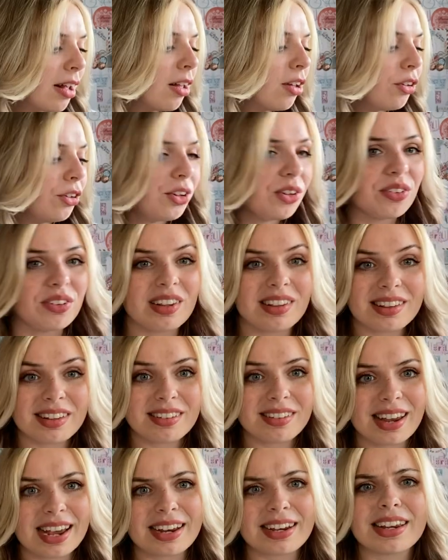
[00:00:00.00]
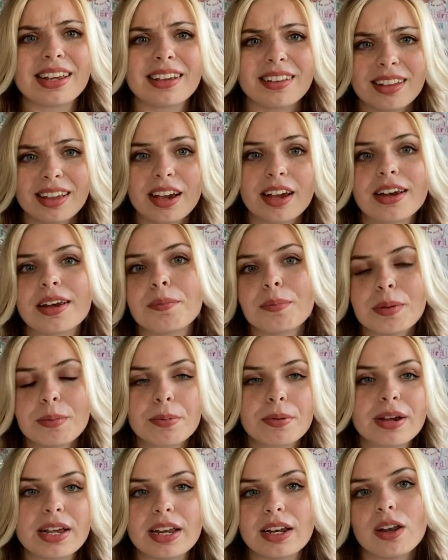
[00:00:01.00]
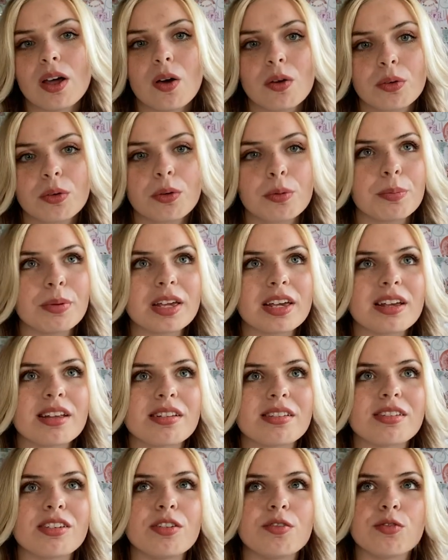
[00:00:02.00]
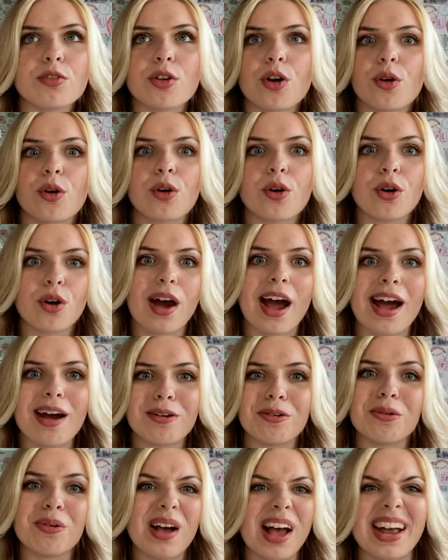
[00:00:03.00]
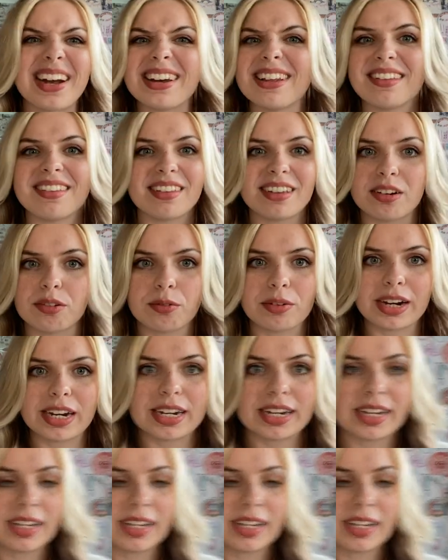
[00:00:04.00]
using this technique, they're going to be pretty long because you've not cut out anything really.